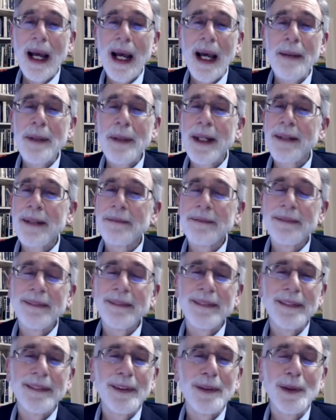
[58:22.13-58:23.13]
I mean,
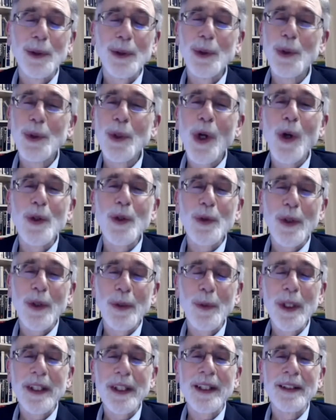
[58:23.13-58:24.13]
who knows?
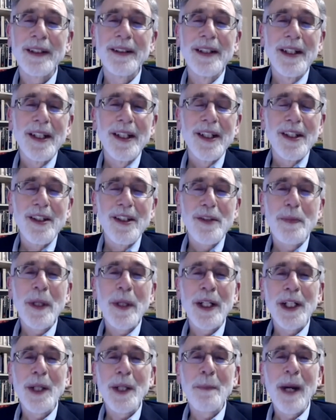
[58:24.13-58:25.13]
We can
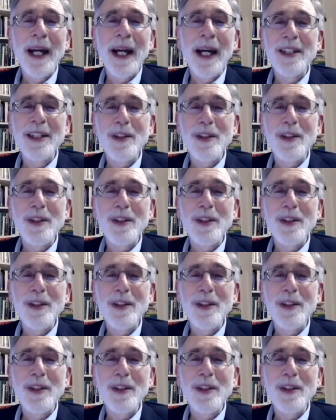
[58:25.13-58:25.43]
spin our minds